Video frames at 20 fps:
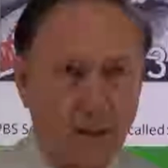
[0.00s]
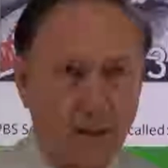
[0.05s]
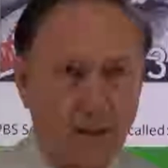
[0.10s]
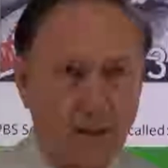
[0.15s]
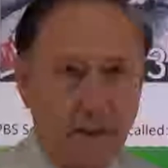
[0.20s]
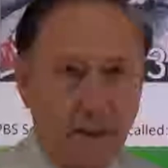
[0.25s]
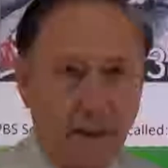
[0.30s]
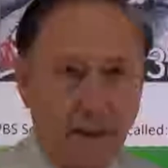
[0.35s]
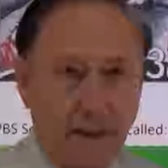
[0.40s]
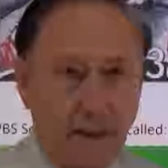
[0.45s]

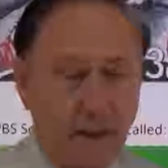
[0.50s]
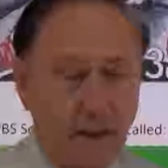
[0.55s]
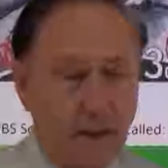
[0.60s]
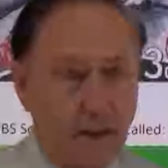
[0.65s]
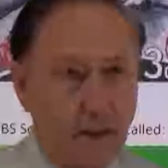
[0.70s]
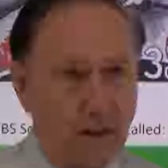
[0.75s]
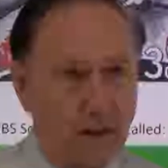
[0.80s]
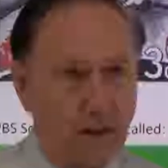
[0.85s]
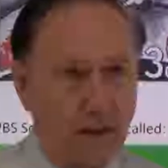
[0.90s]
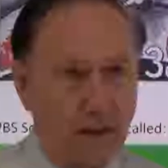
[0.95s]

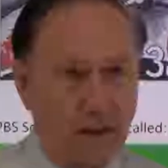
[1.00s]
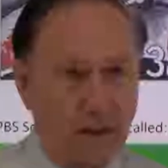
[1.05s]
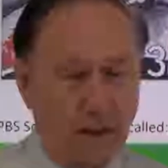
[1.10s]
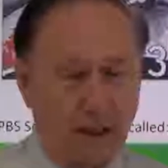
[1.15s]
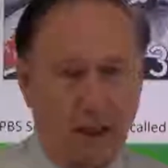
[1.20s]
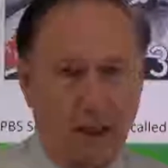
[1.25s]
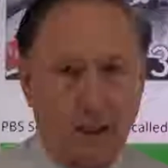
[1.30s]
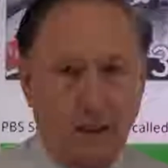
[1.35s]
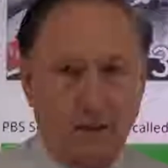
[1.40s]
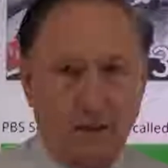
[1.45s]
they
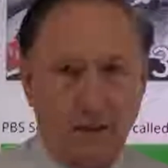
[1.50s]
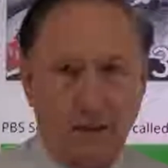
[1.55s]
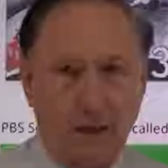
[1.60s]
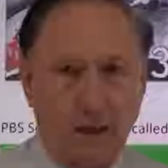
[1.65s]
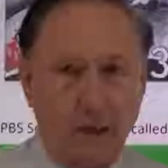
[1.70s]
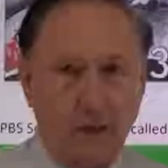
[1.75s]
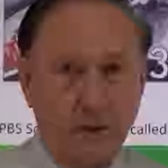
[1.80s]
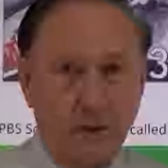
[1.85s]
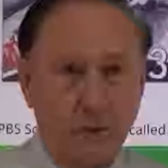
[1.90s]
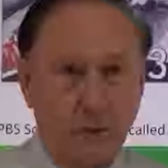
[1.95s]
concocted
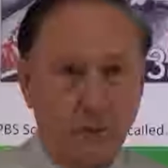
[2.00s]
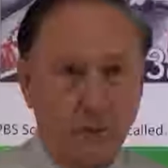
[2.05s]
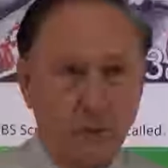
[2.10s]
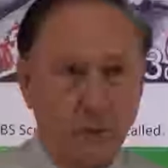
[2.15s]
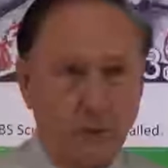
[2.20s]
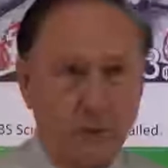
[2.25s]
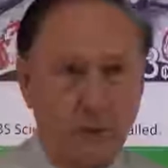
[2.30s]
other